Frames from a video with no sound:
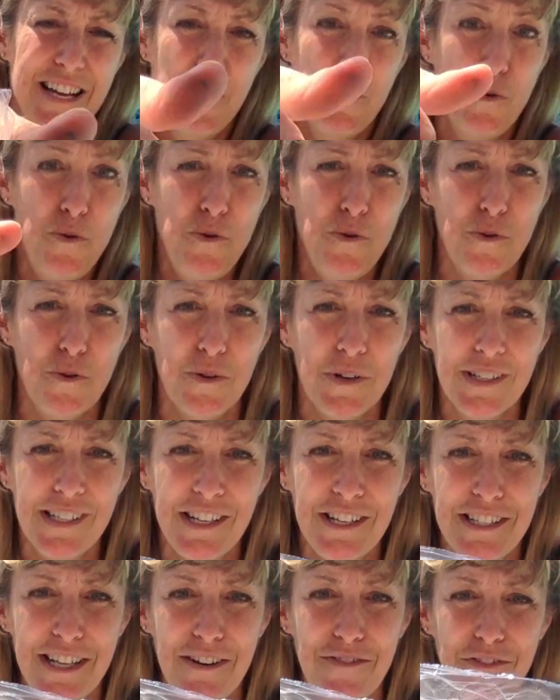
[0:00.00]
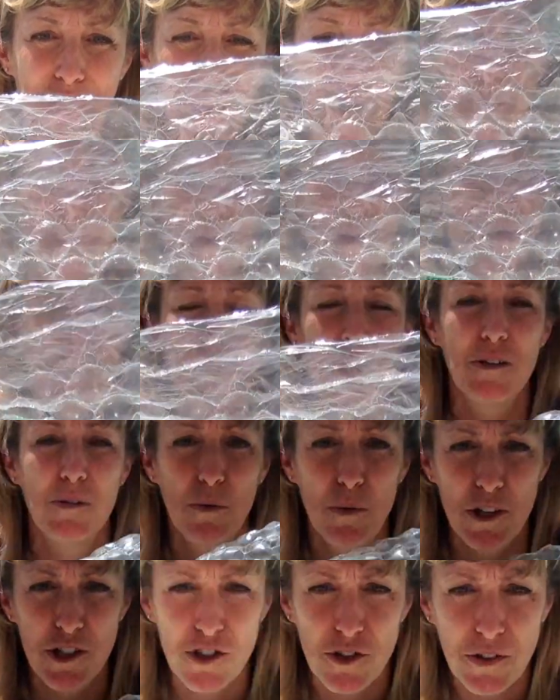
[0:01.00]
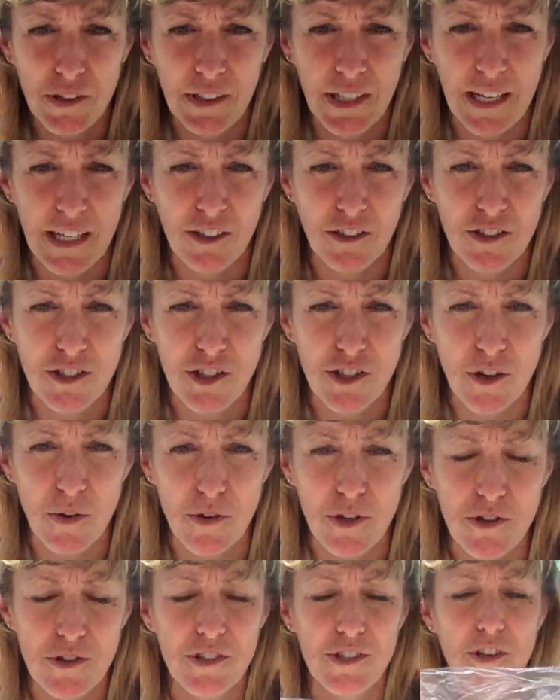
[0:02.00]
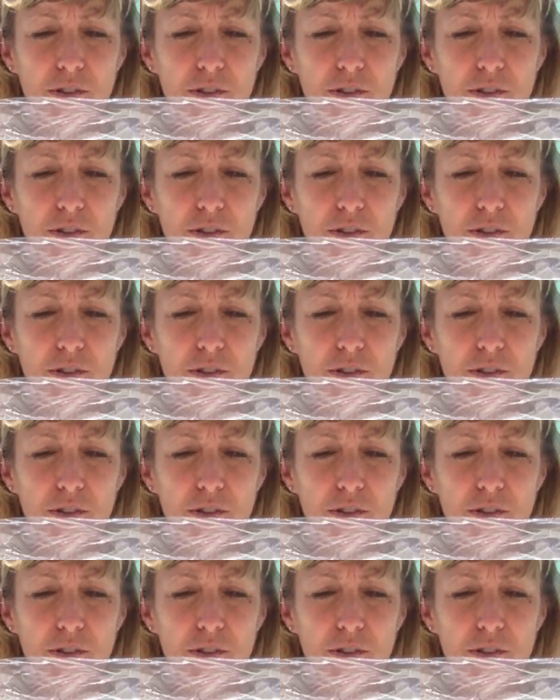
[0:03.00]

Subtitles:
Ooh, sounds like fireworks, which are illegal, so don't use